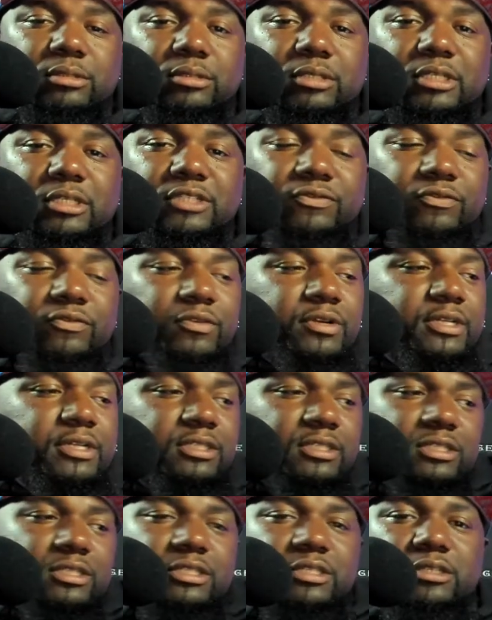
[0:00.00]
these
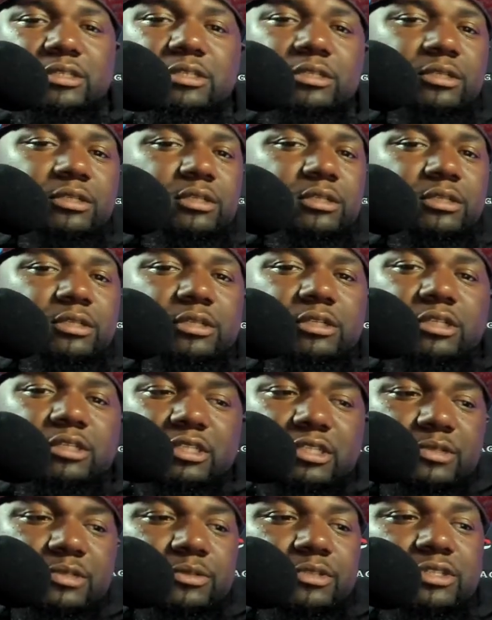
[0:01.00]
friends is
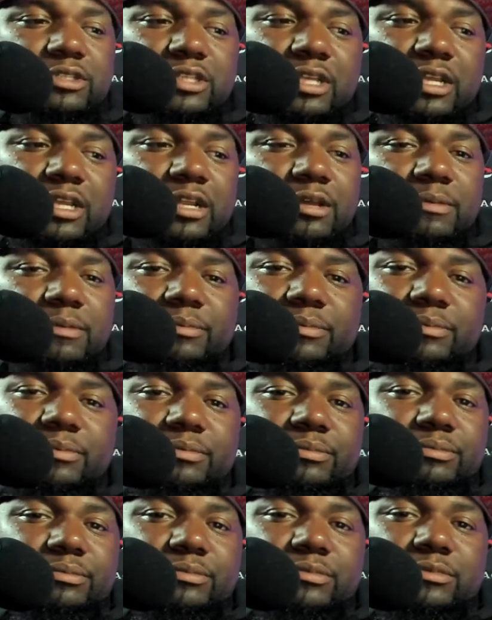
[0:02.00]
set up
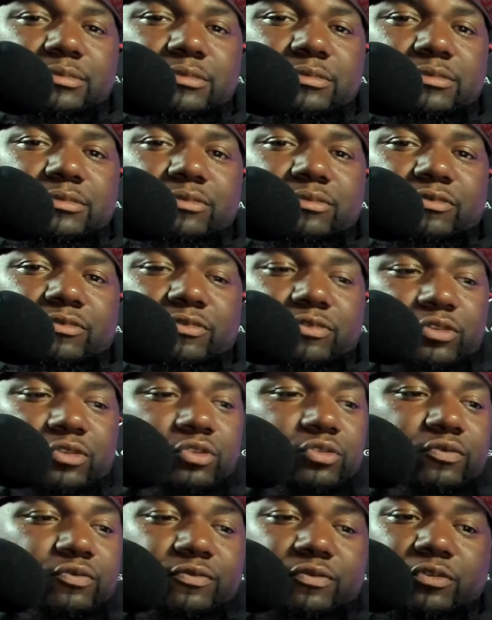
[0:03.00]

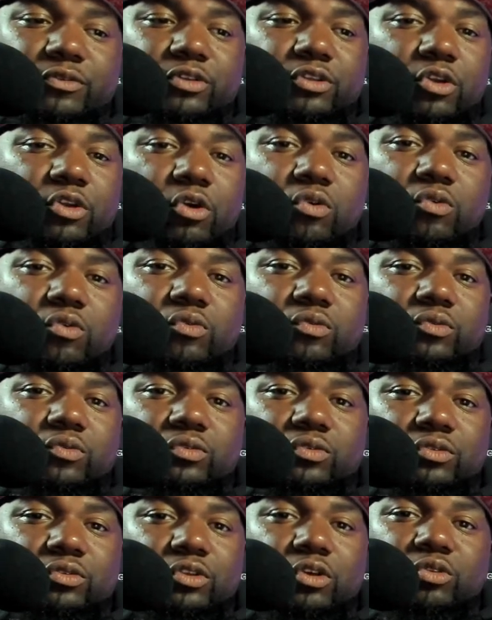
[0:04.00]
for
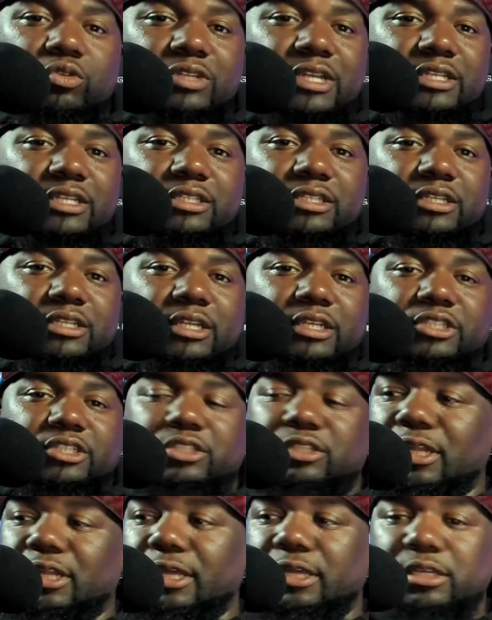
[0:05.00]
your
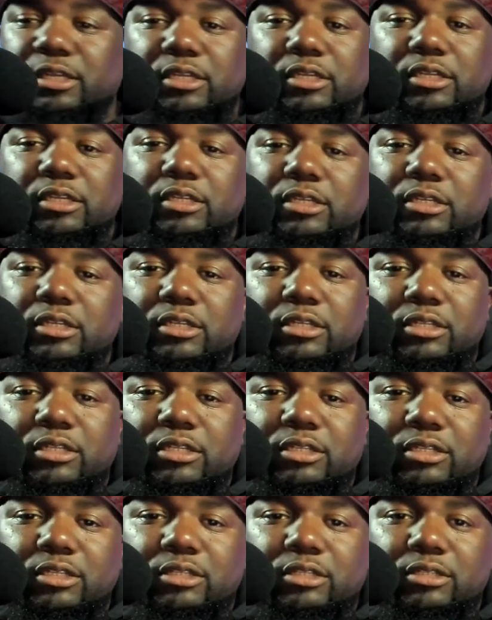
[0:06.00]
destination. Like,
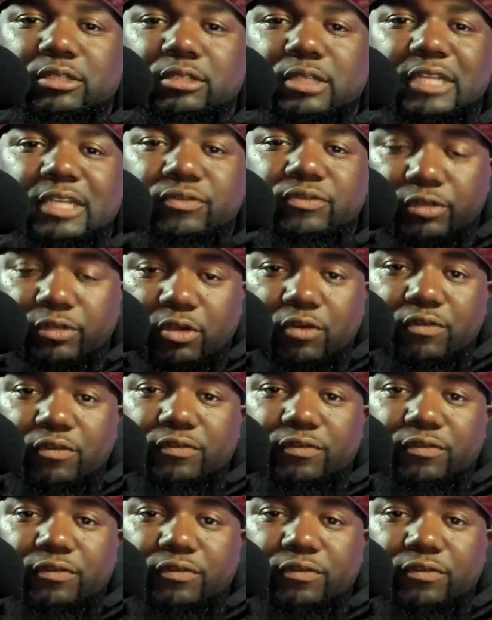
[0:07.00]
that's for your